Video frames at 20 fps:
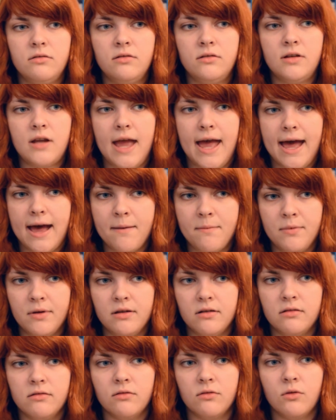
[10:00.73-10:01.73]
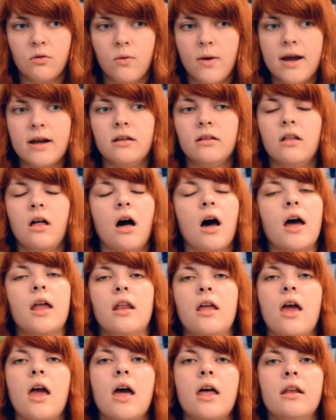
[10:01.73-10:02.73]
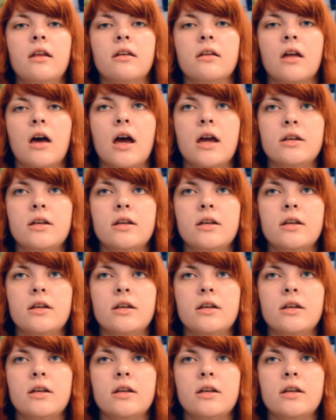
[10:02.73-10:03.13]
happen quite a lot, and I